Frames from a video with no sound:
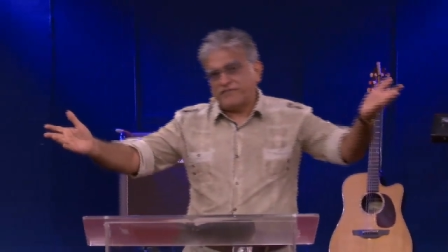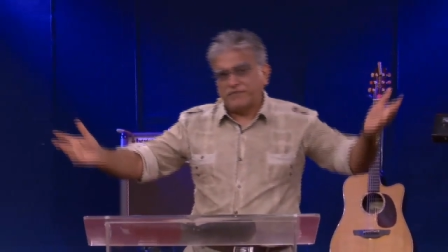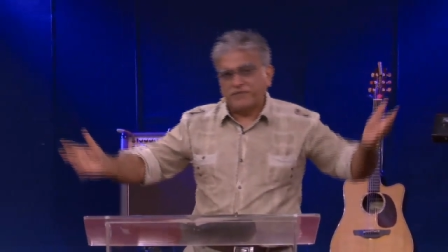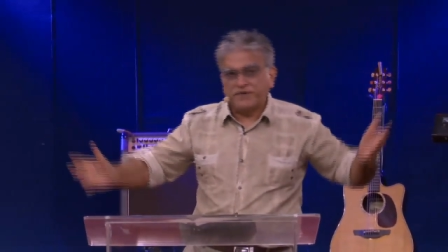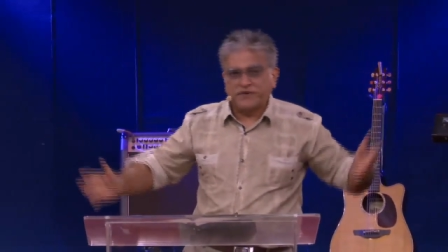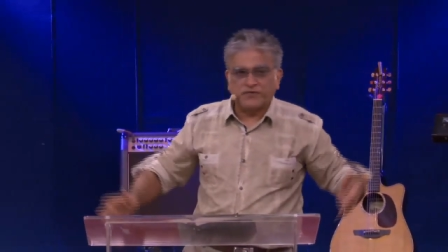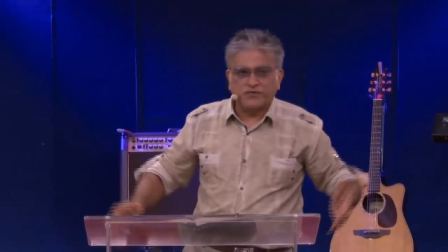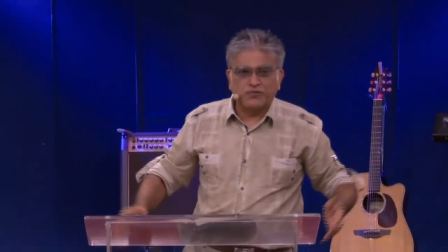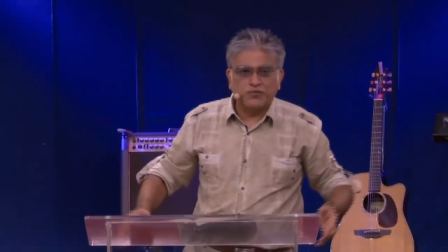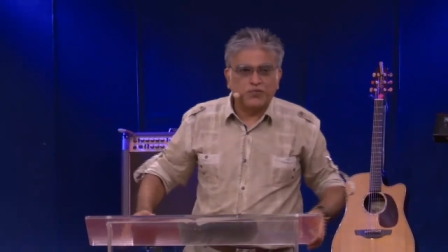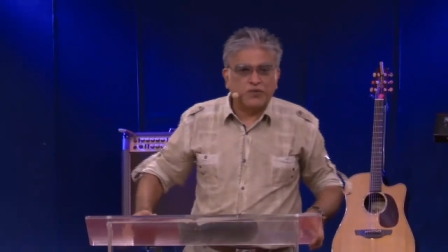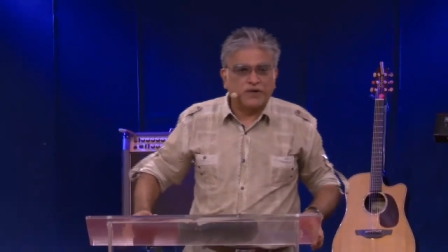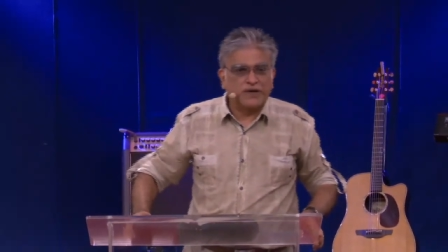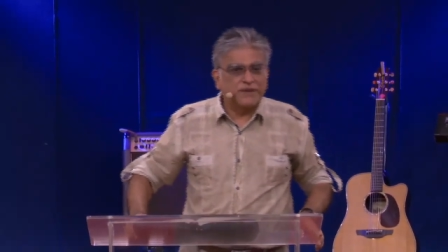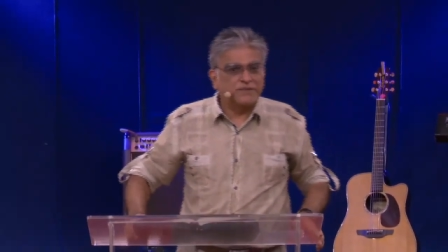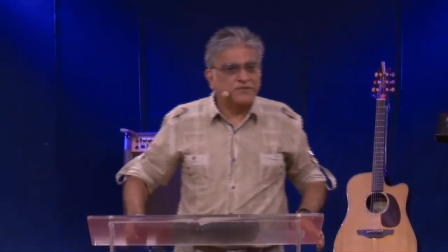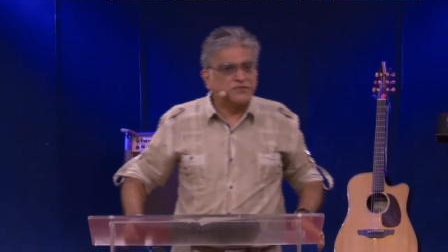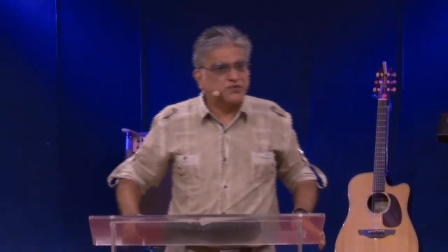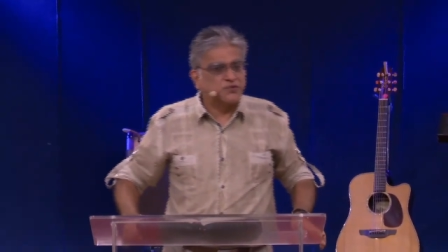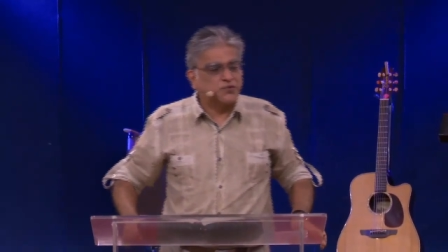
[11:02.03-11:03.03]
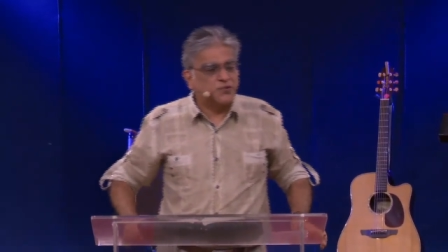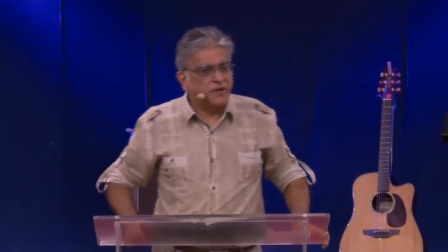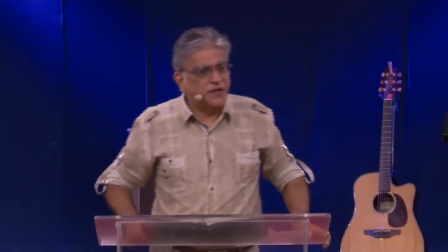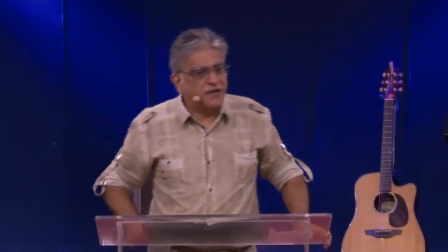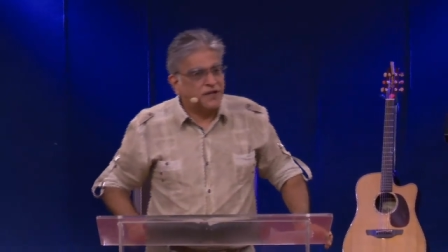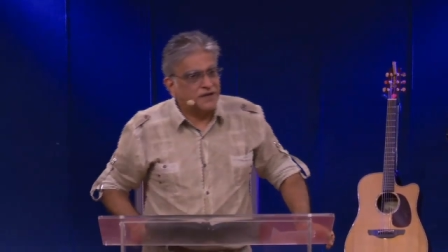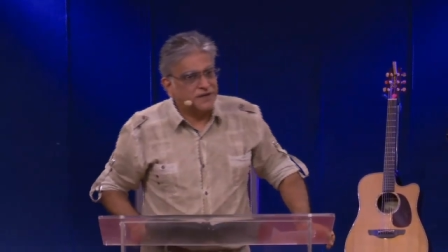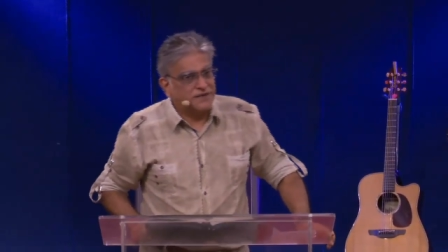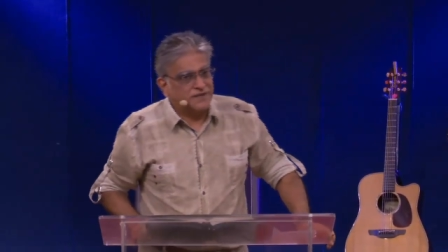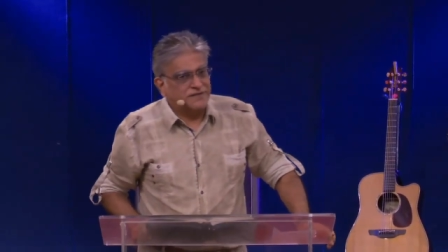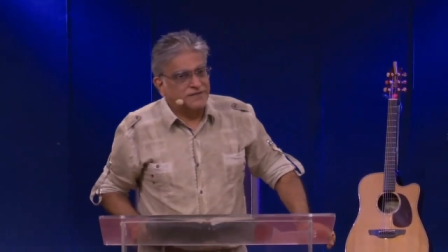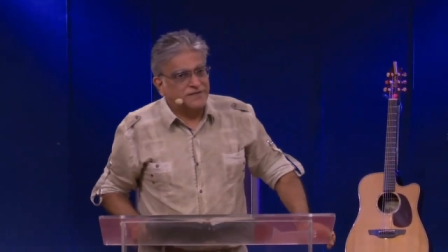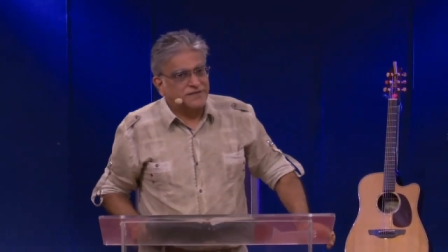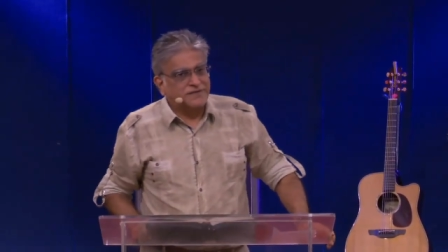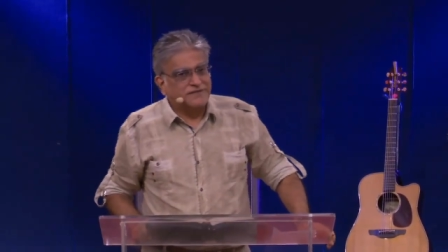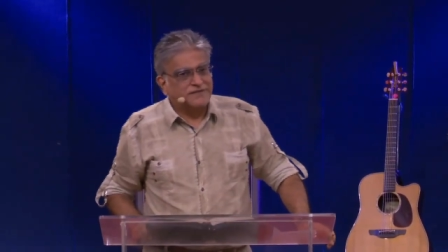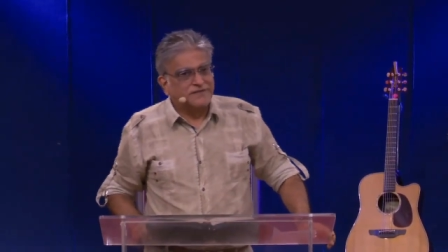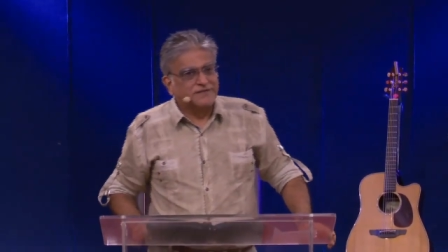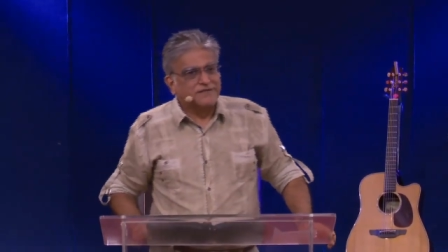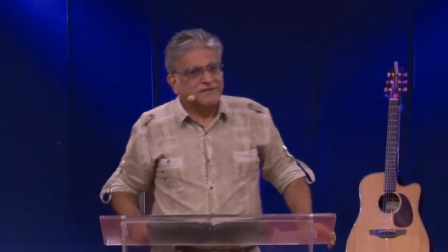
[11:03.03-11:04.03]
for me to do what I'm doing.
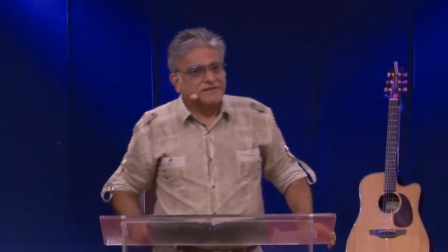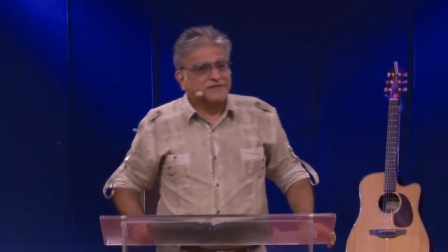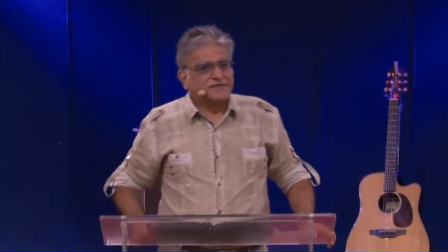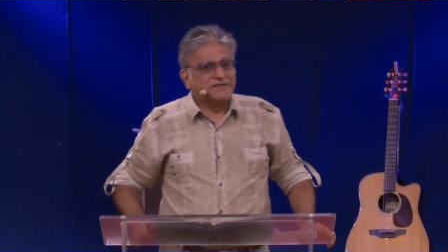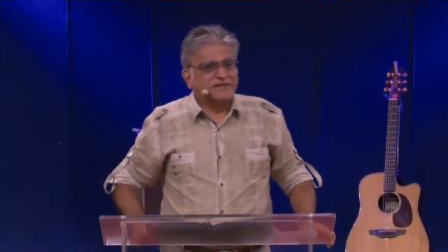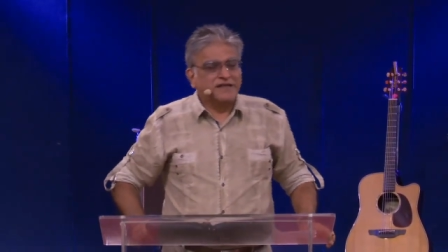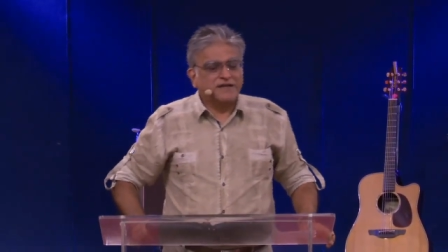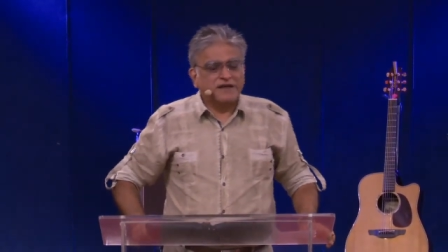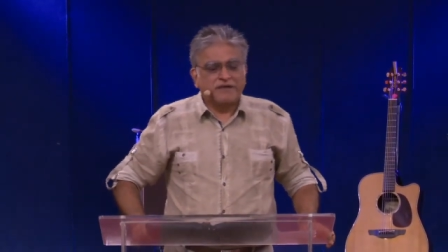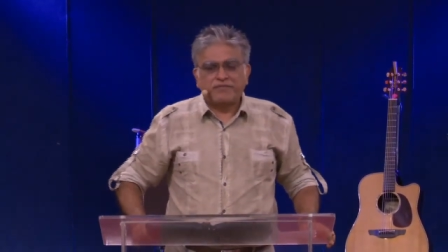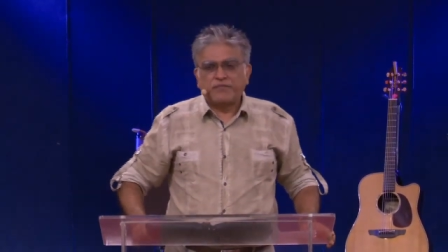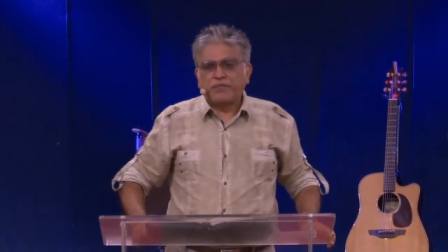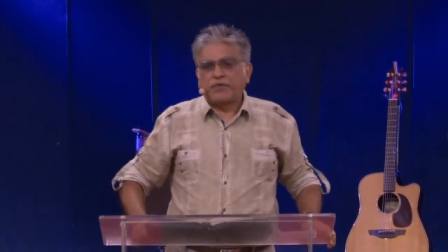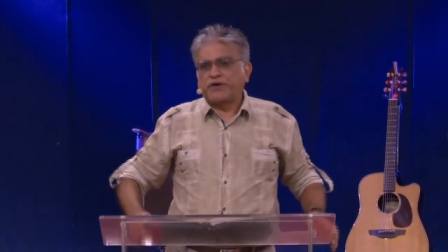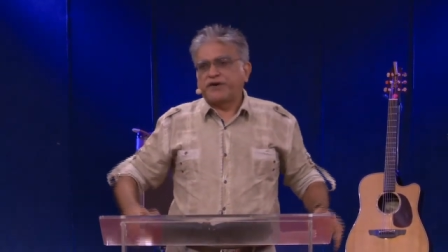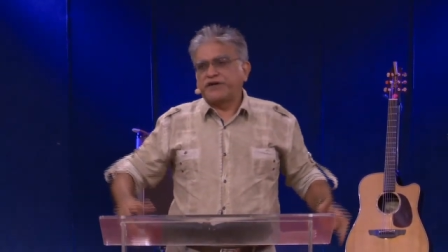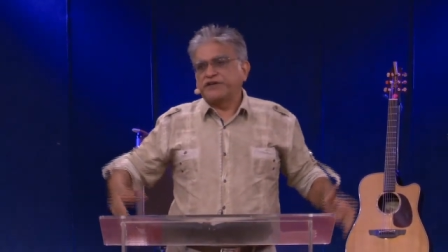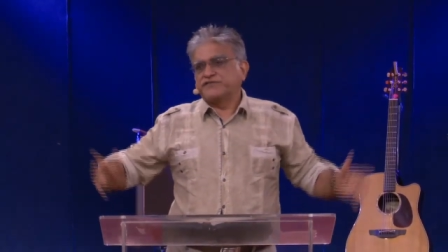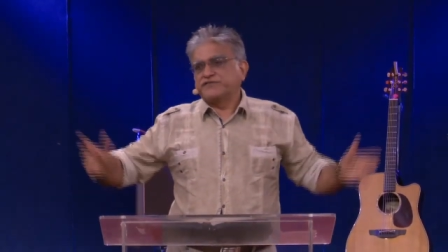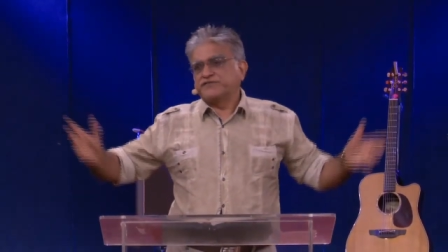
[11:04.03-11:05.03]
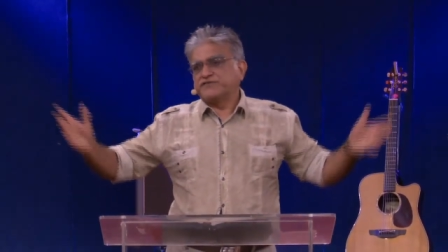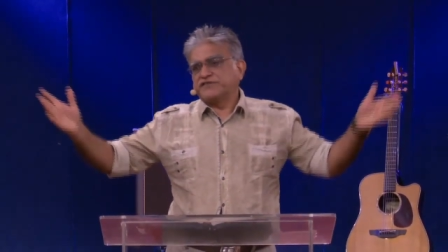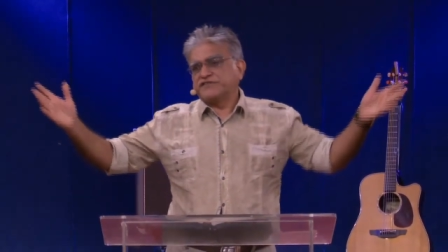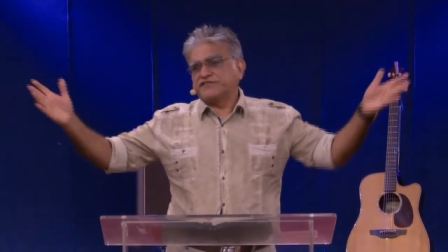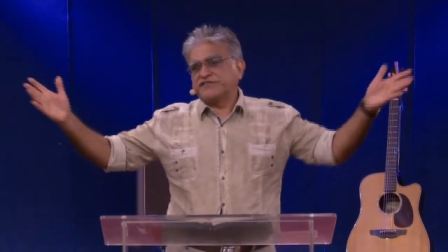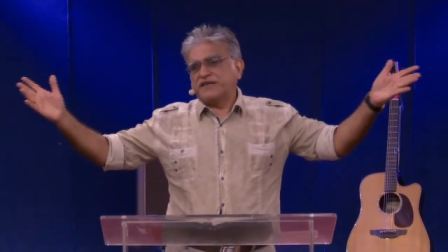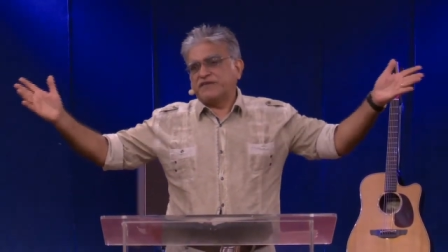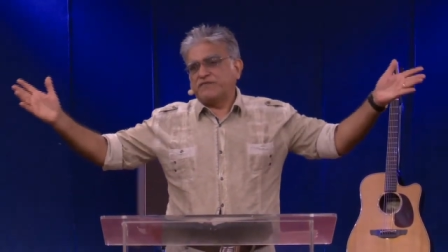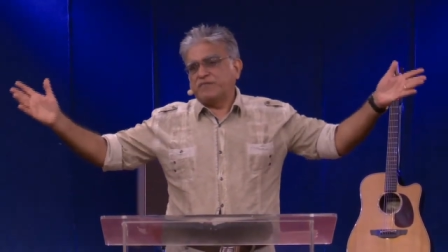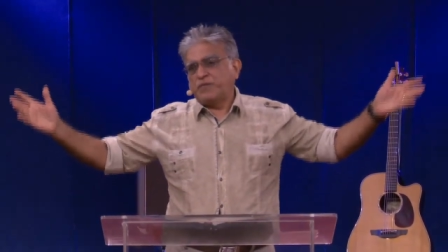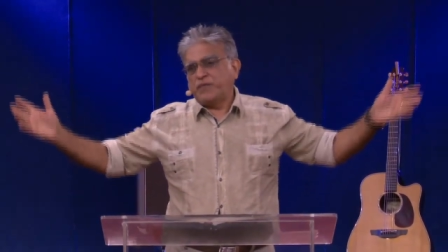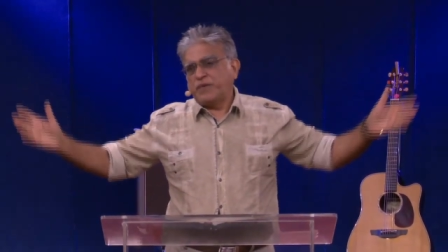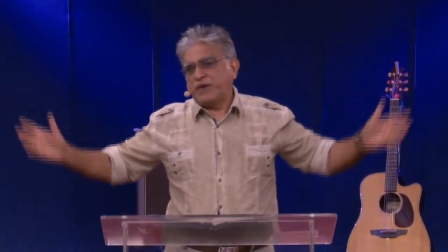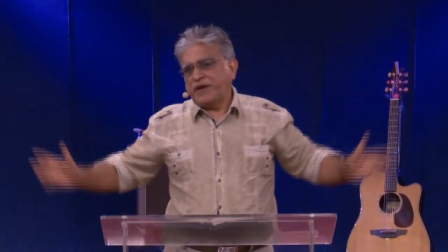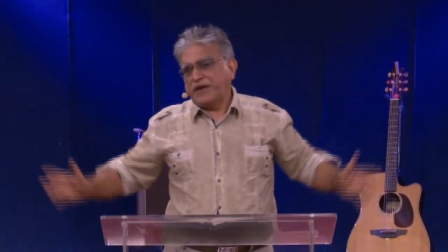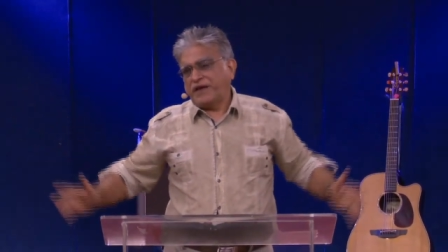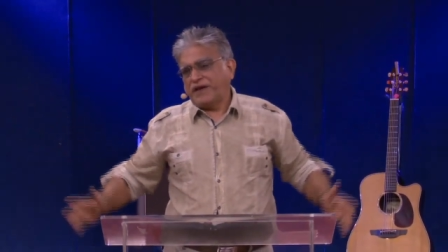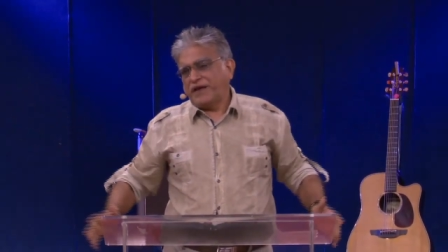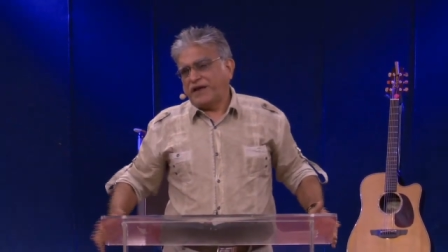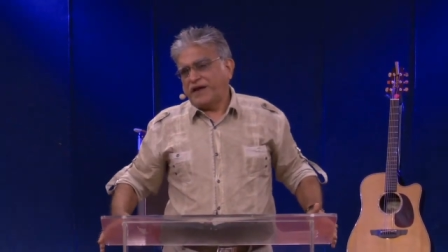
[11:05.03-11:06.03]
Think everybody is doing the same way.